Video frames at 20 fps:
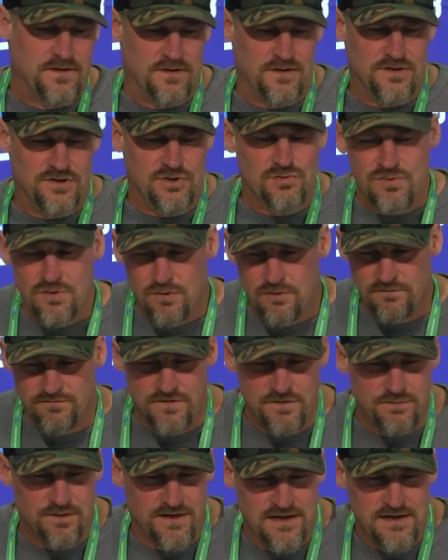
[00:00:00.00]
you know if
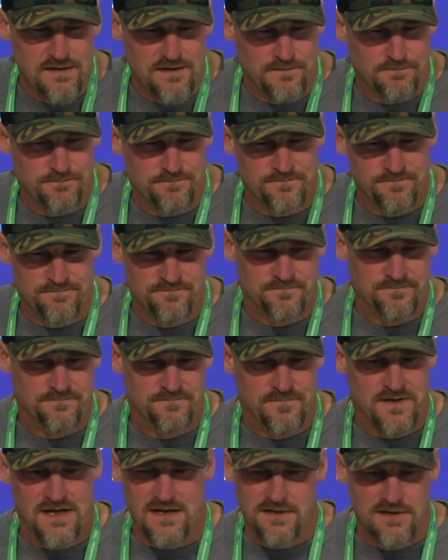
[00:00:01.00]
you need him,
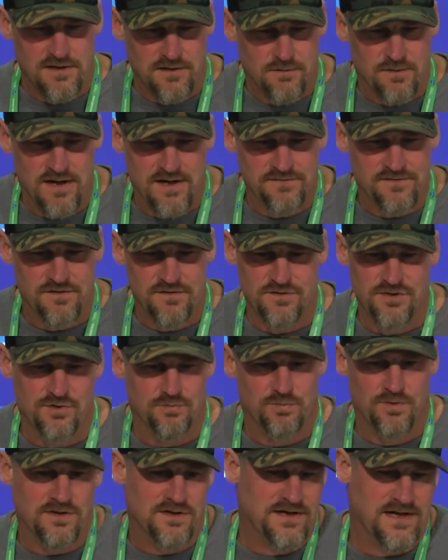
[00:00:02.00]
he can go out there and you're
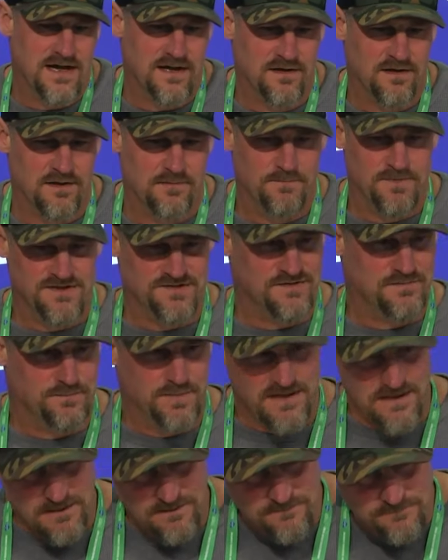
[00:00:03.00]
really not going to miss a
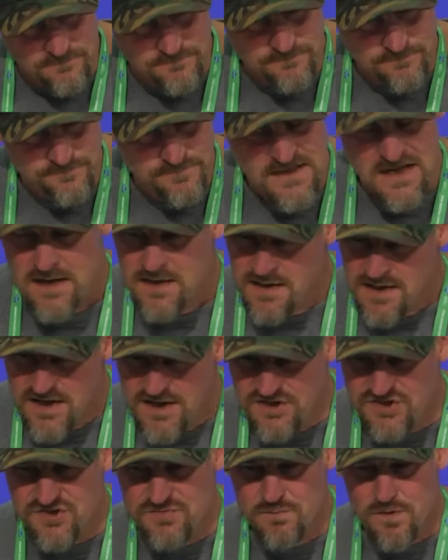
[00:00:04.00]
beat.
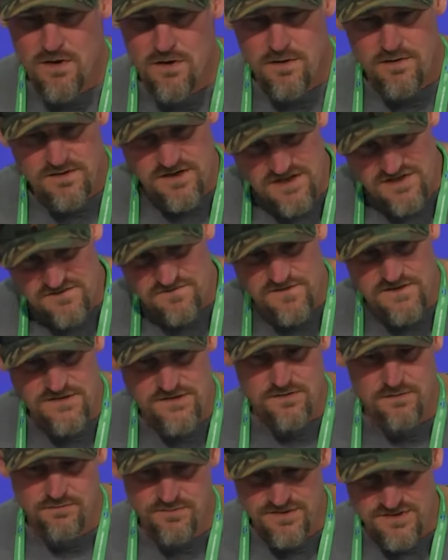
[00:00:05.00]
He's smart, he's
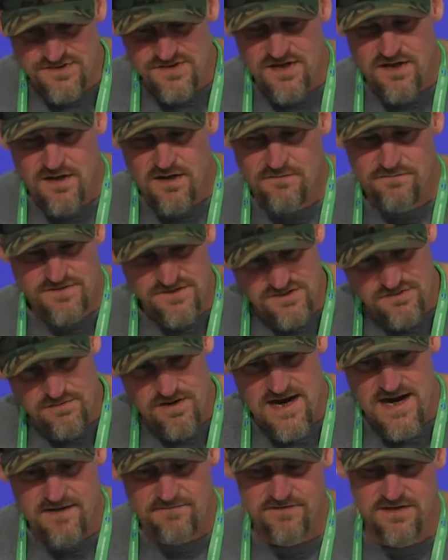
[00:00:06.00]
physical, he's tough, he's
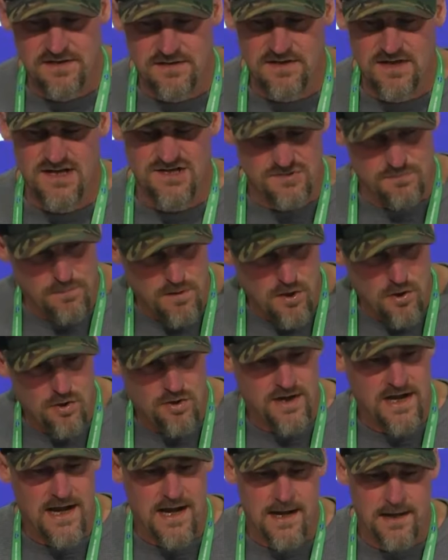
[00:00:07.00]
crafty, he's a ball
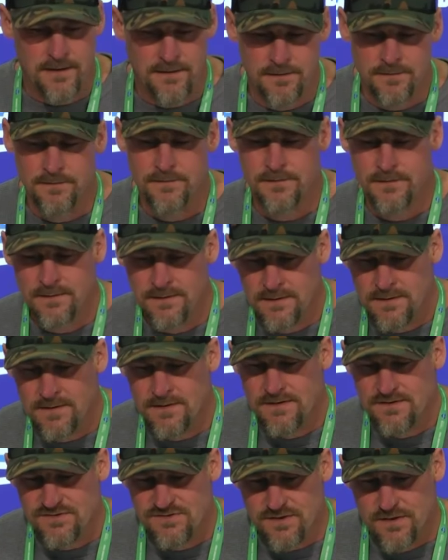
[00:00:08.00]
guy.
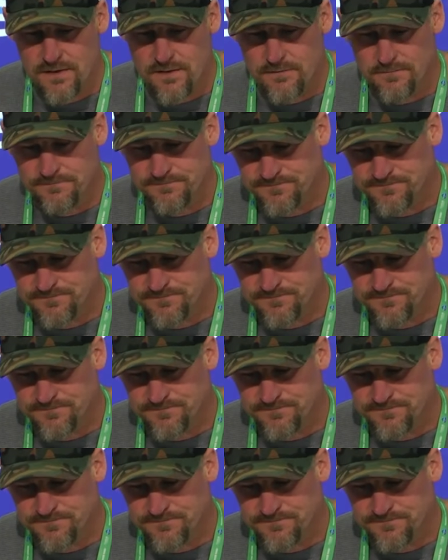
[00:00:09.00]
So.